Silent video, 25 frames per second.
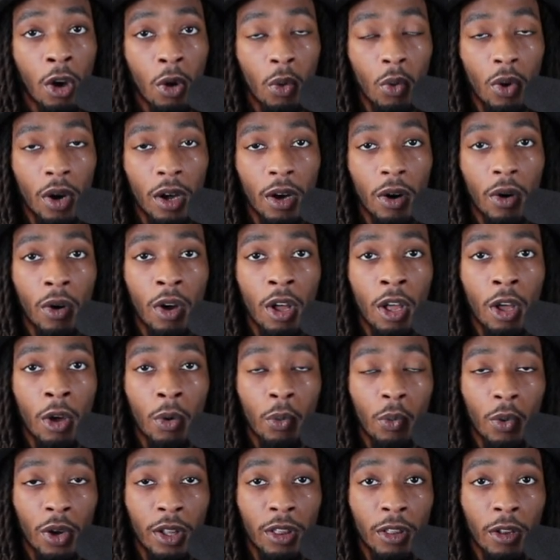Well,
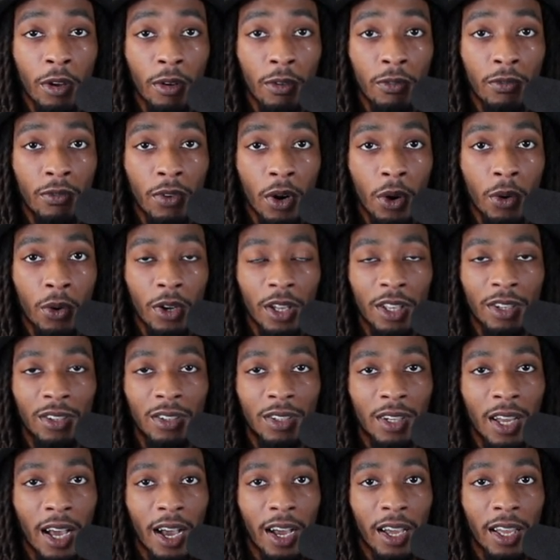when their vote is
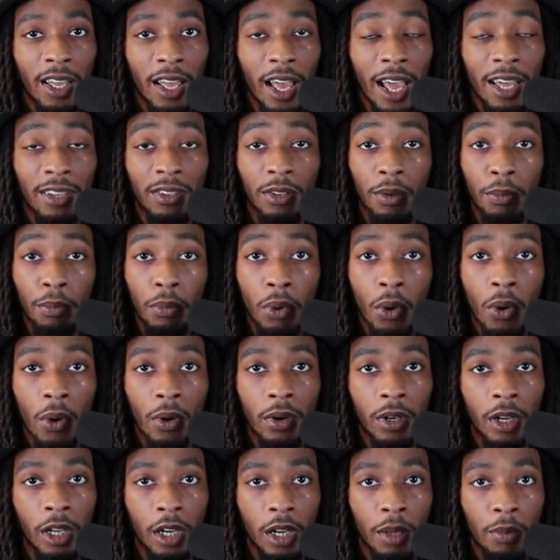not as
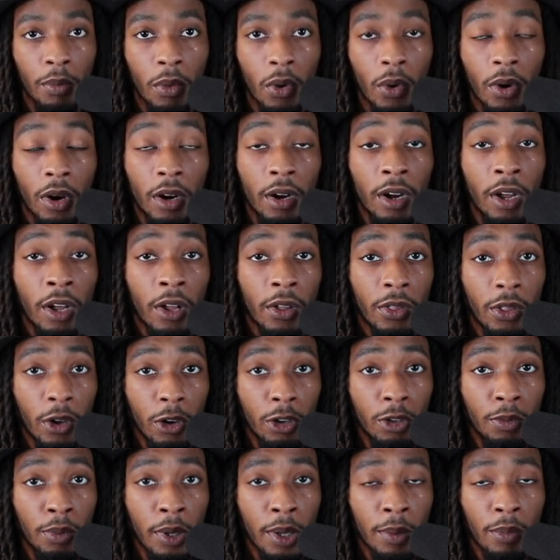important anymore,
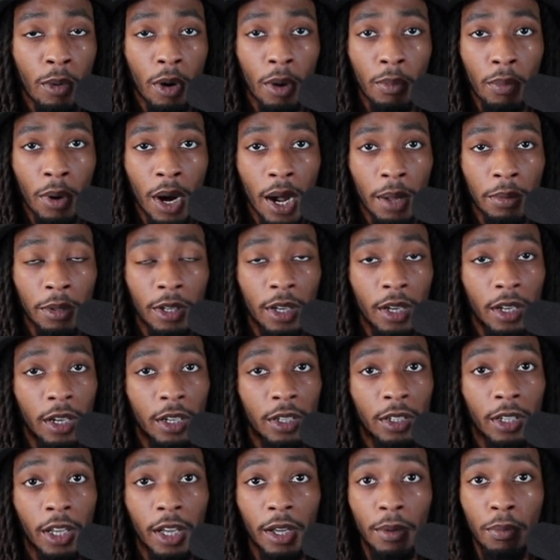those people are probably going to
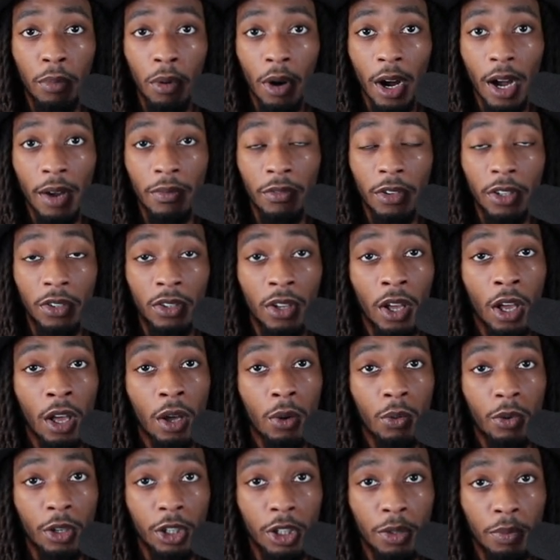take profits,
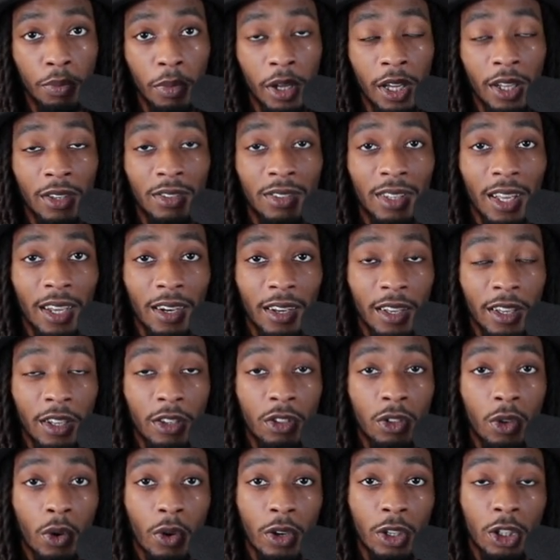which means that
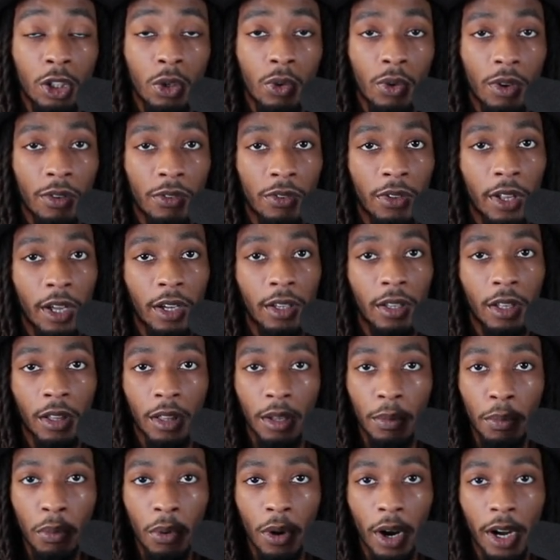is going to reflect in
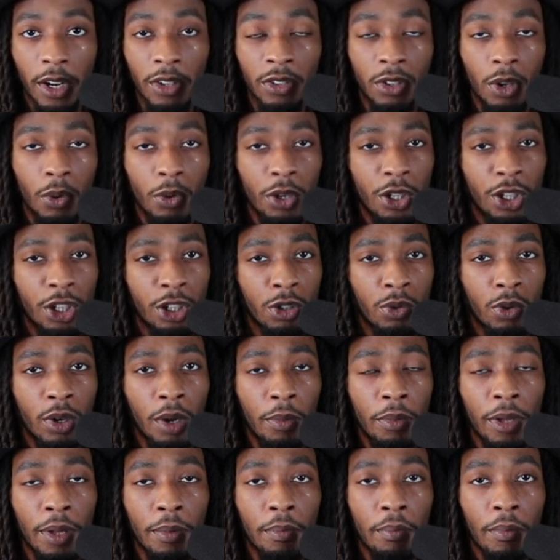the price. So we just want
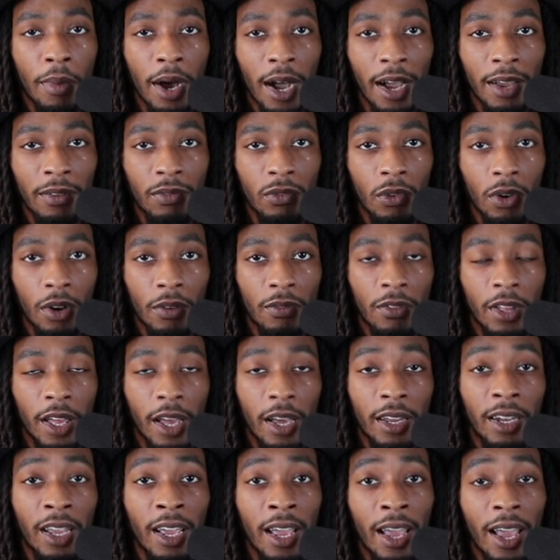to be mindful of
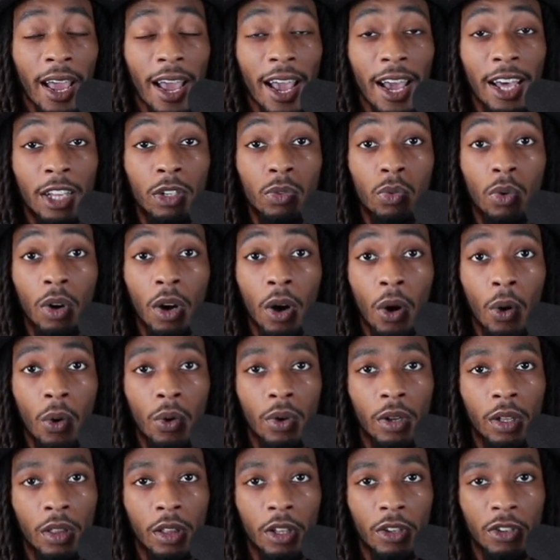that as we're
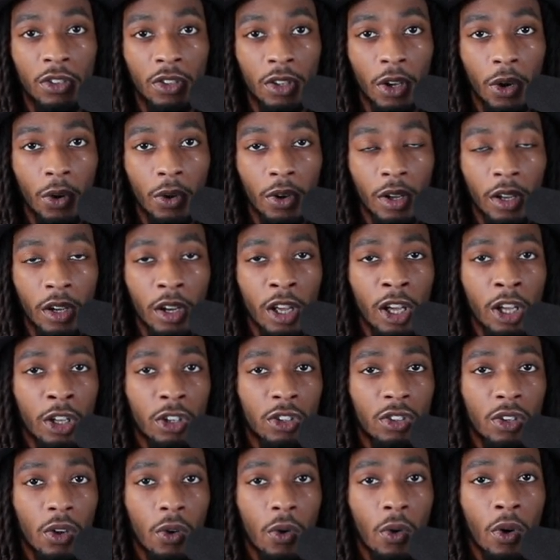holding this token.
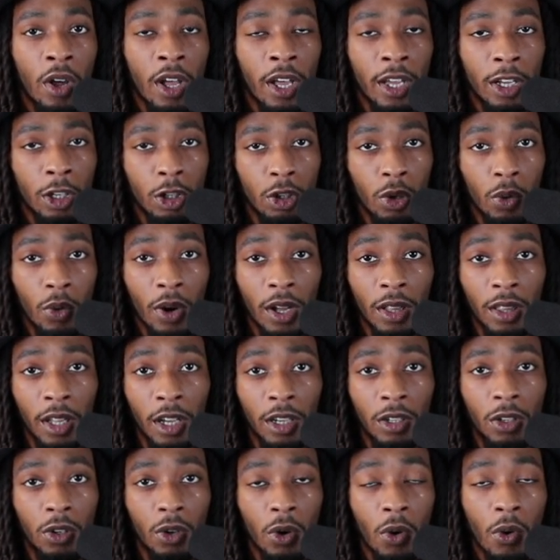So do I
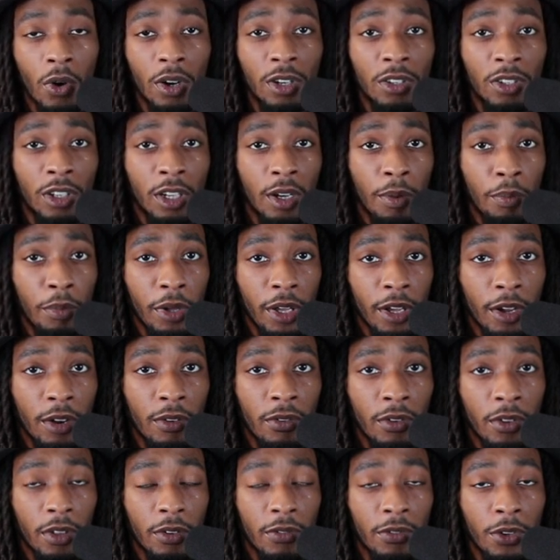think the coin is going to be here
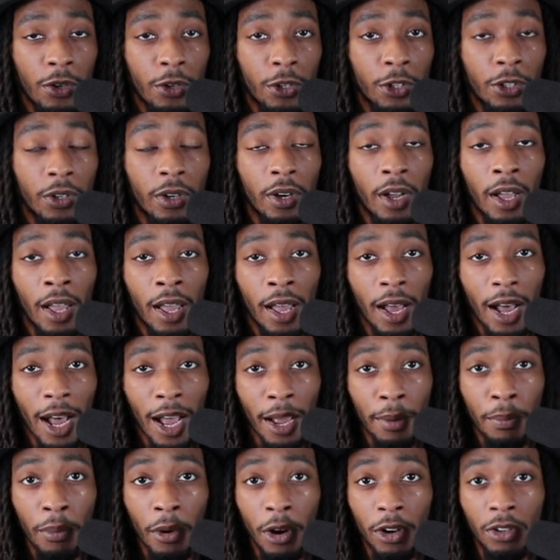for the future?
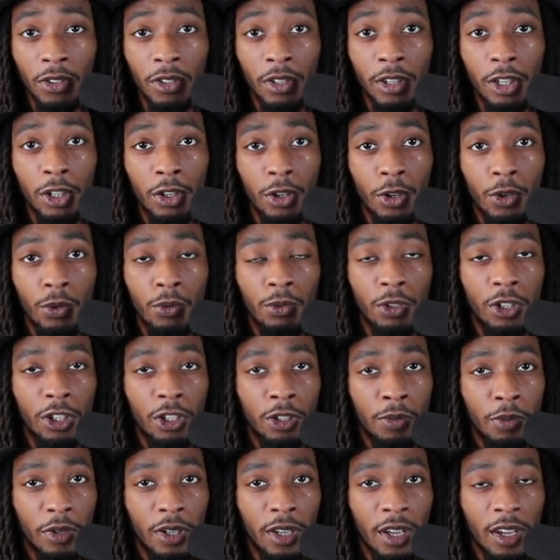I personally do,
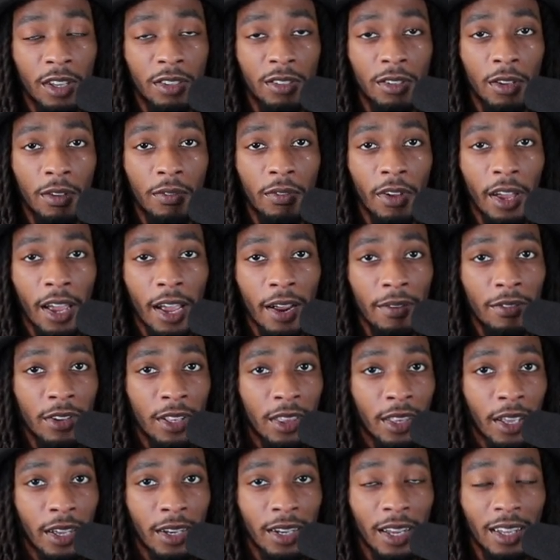just because of
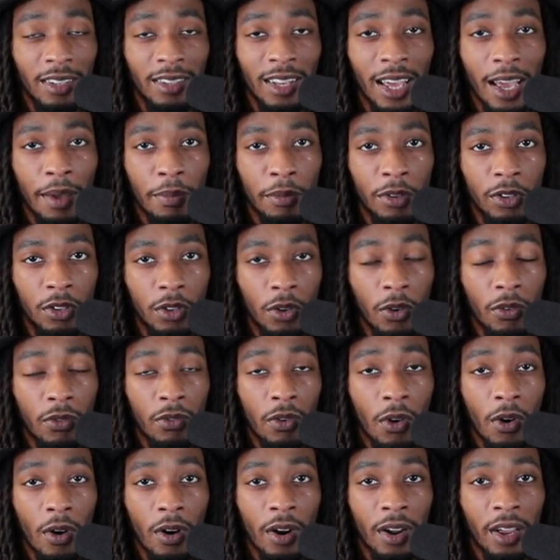everything that's happened so
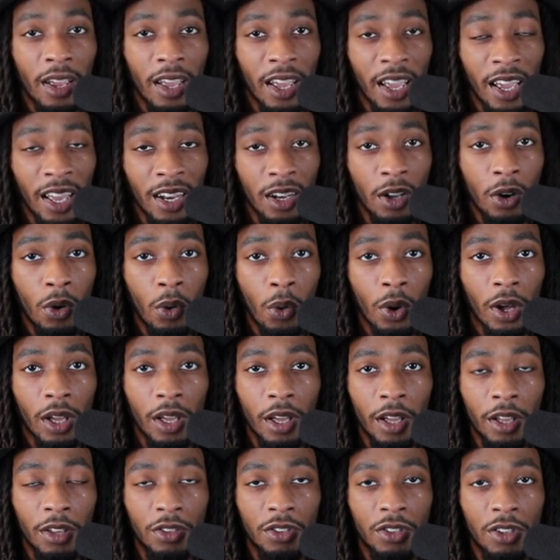far in a quick
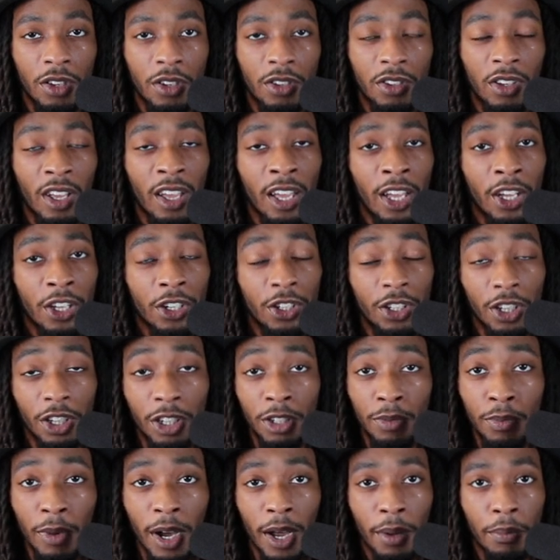instance.
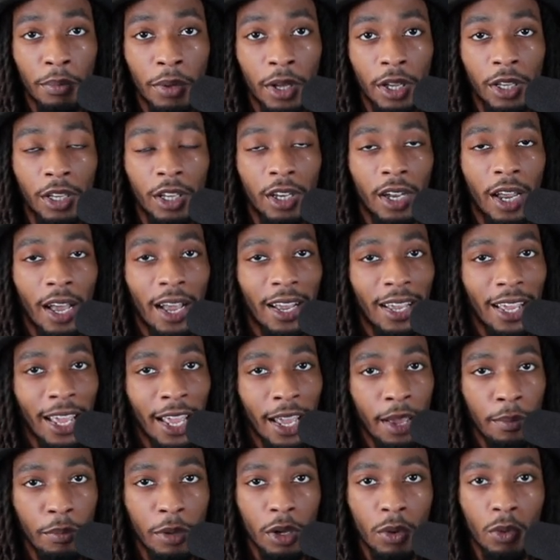Just my opinion. Now, I
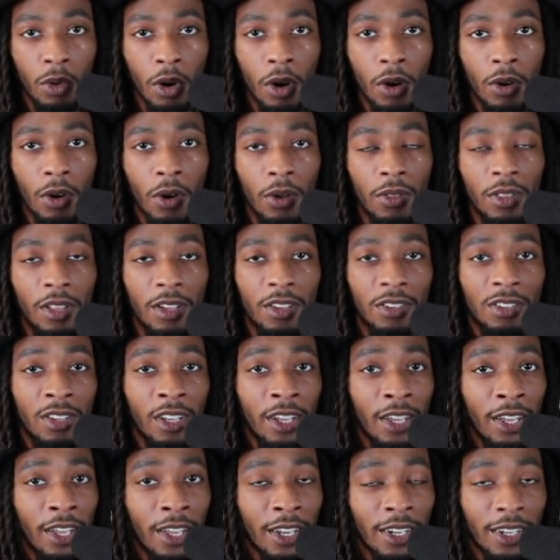can be wrong on this,
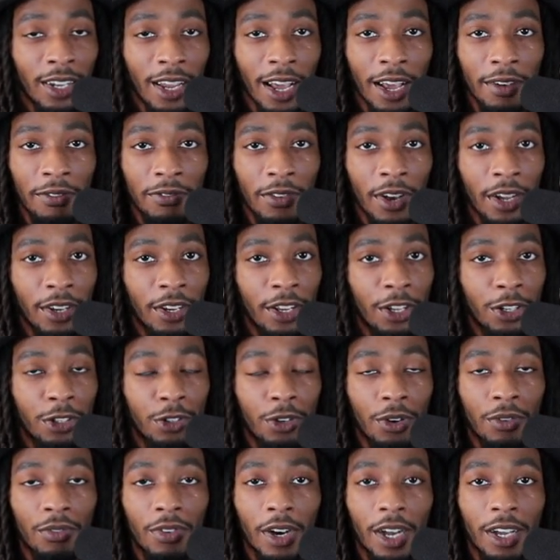not
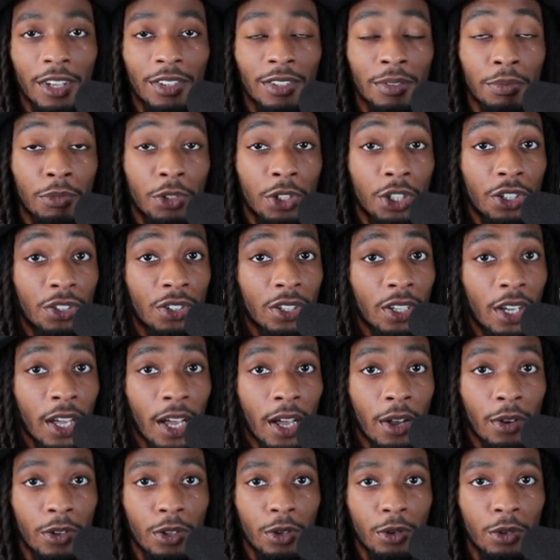financial advice. I'm just a guy
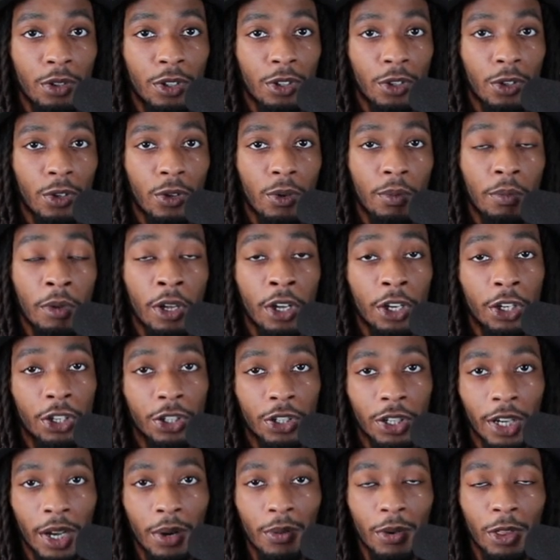on YouTube
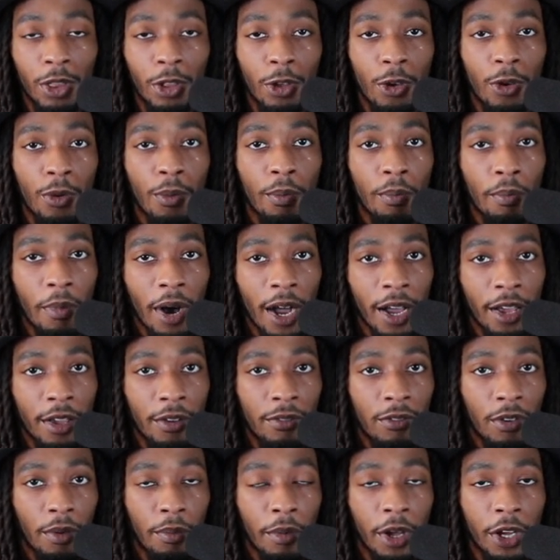sharing with you my
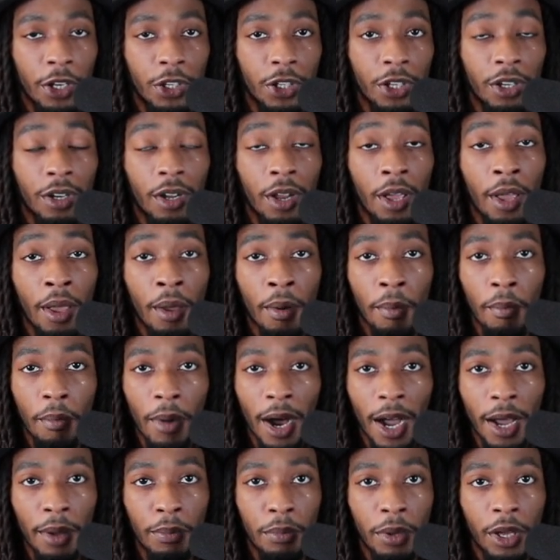information,
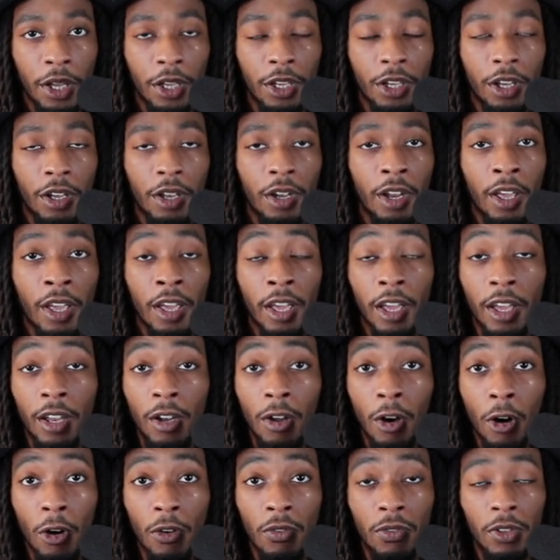my opinion, and
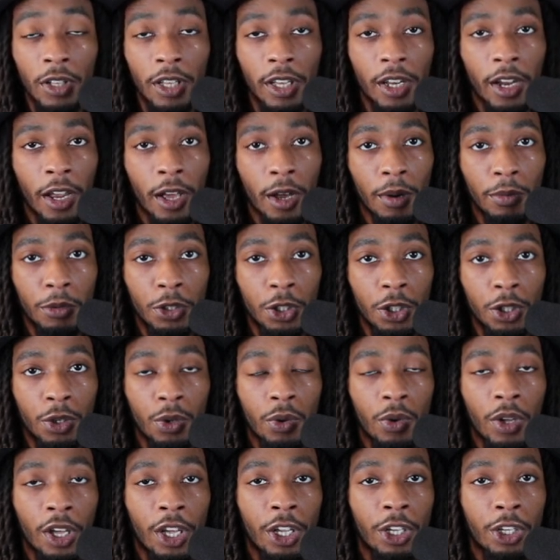hopefully it helps
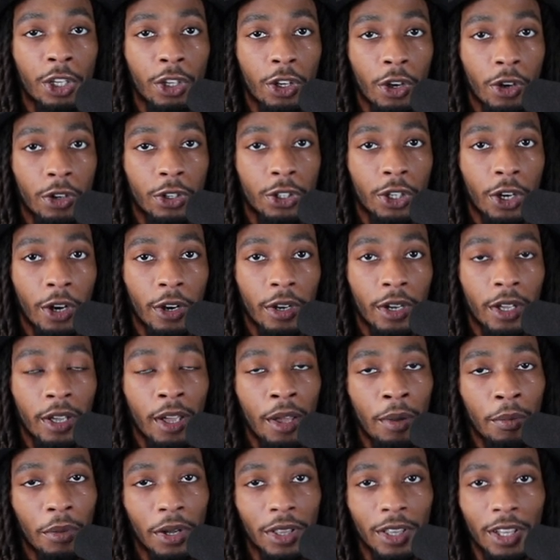you in your journey.
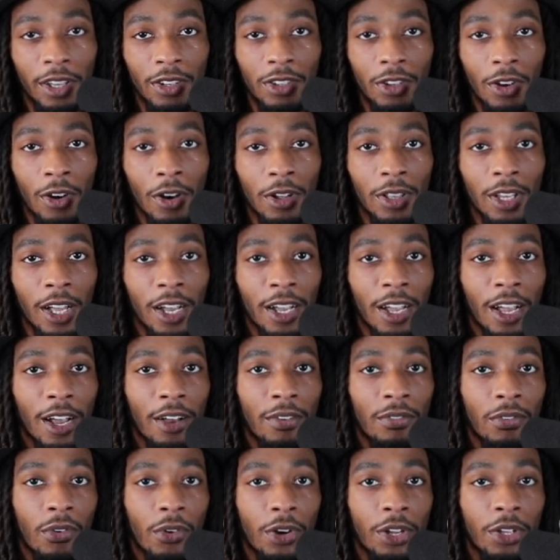But that's all I
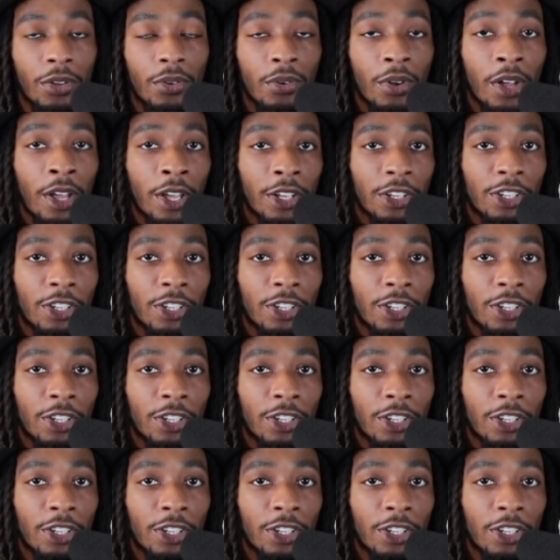got for you.